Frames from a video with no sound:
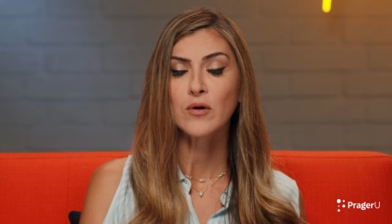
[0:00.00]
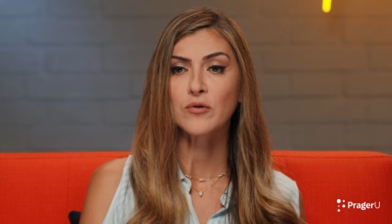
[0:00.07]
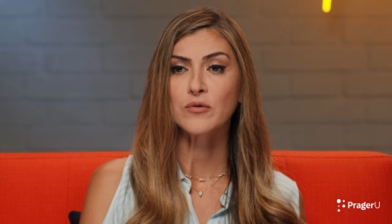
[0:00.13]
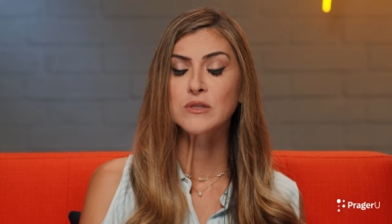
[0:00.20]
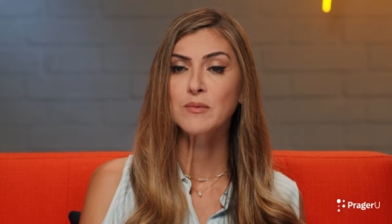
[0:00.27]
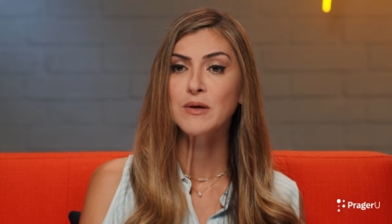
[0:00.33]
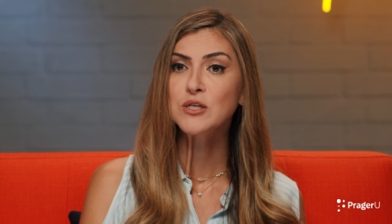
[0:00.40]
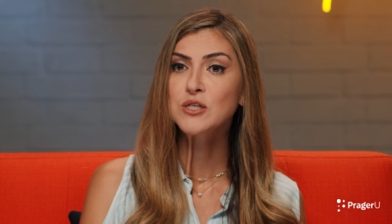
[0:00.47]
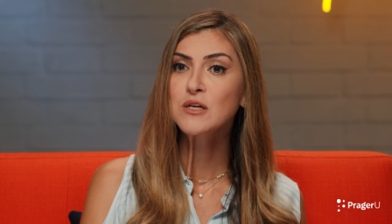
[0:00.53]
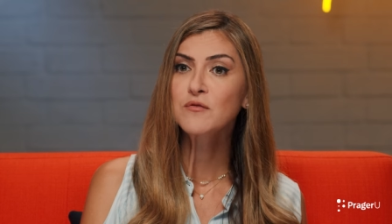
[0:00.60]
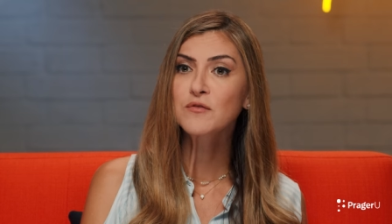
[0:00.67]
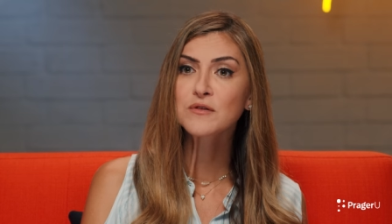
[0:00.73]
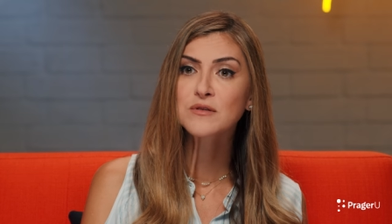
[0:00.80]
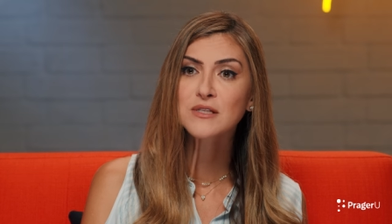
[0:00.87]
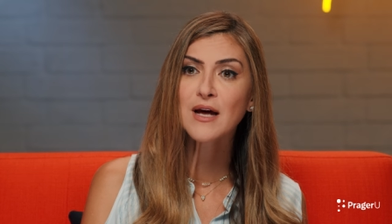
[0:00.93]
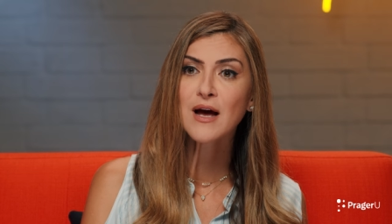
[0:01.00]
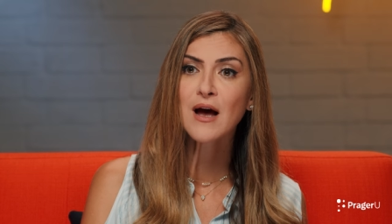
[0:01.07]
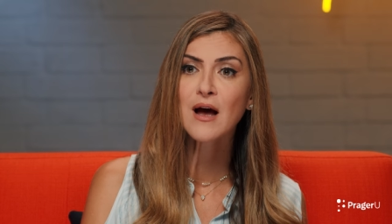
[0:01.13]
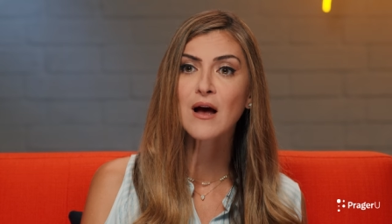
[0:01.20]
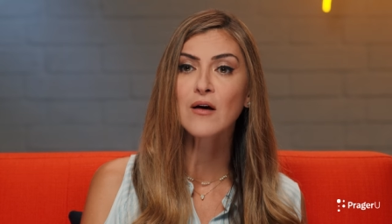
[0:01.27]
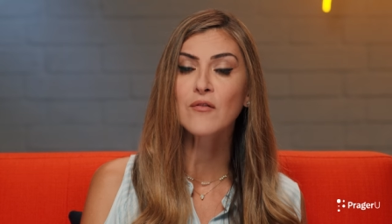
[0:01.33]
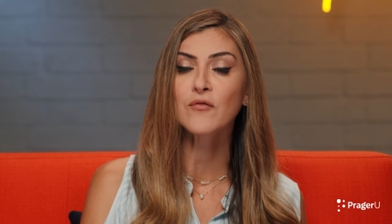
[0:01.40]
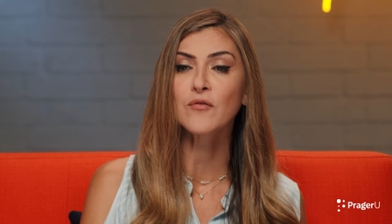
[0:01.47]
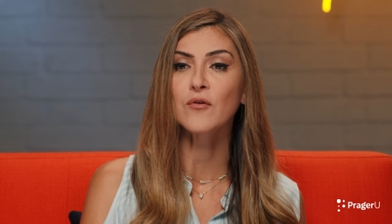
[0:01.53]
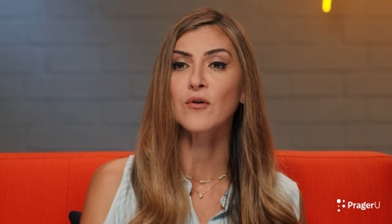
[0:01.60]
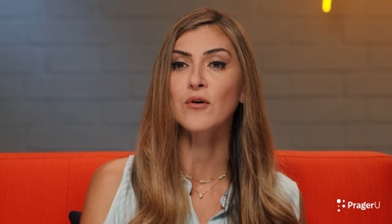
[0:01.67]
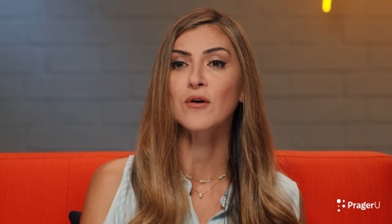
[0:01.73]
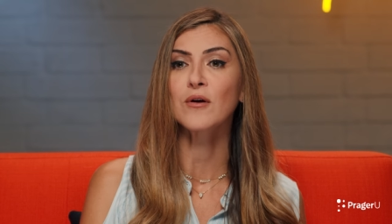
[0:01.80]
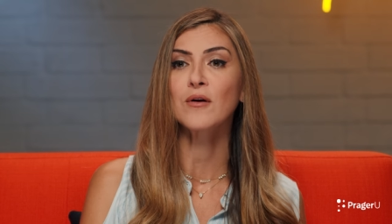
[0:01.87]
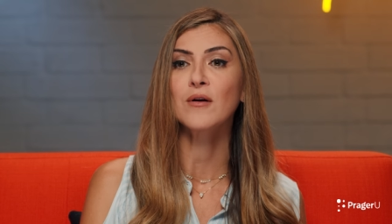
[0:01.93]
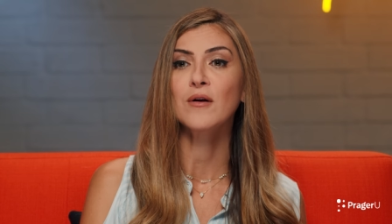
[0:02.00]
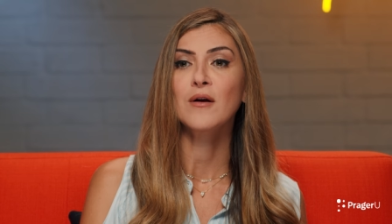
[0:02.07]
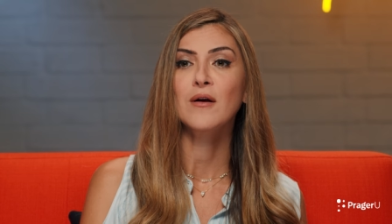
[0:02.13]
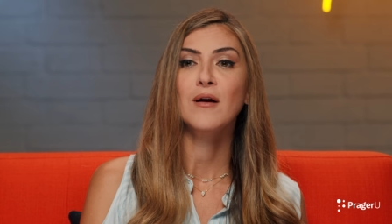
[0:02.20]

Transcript: whether it's my chief of staff or